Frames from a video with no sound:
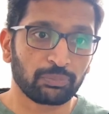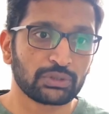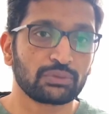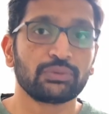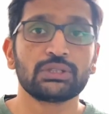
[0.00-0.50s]

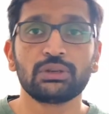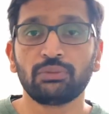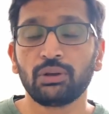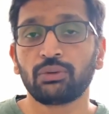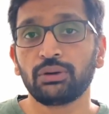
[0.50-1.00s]
So first
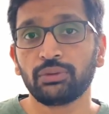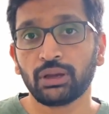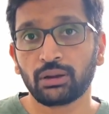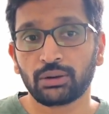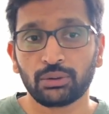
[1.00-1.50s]
of all, what we
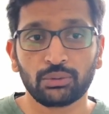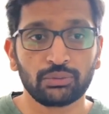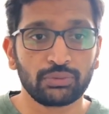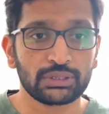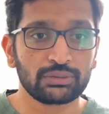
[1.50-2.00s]
are going to
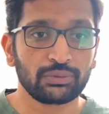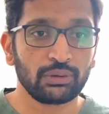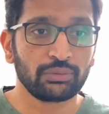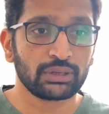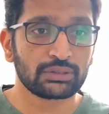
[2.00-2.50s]
do, first of
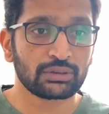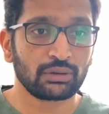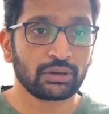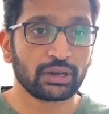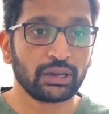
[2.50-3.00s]
all, we are just
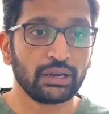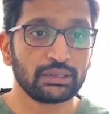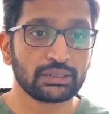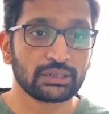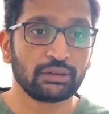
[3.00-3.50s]
going to
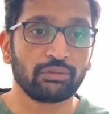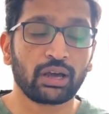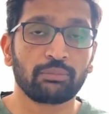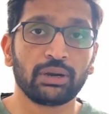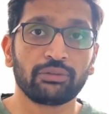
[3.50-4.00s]
create this
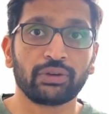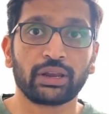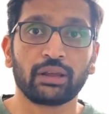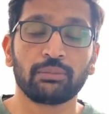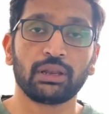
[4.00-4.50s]
environment
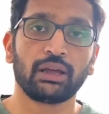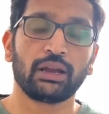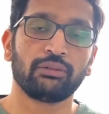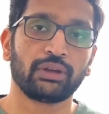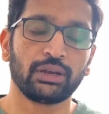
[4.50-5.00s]
variable
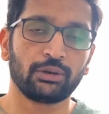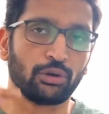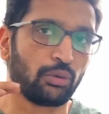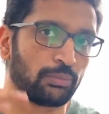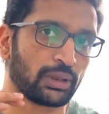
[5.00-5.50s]
at a very
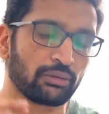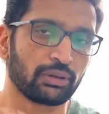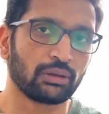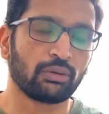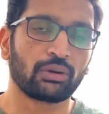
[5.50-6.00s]
top
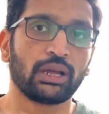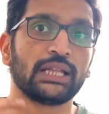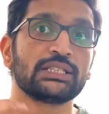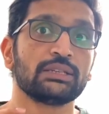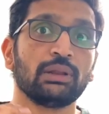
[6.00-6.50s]
level or
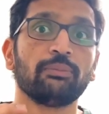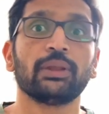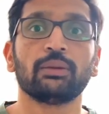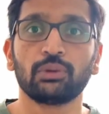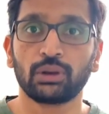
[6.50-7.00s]
Ansible
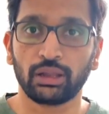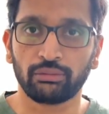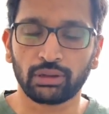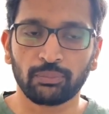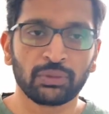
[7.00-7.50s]
playbook
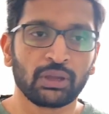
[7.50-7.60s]
level,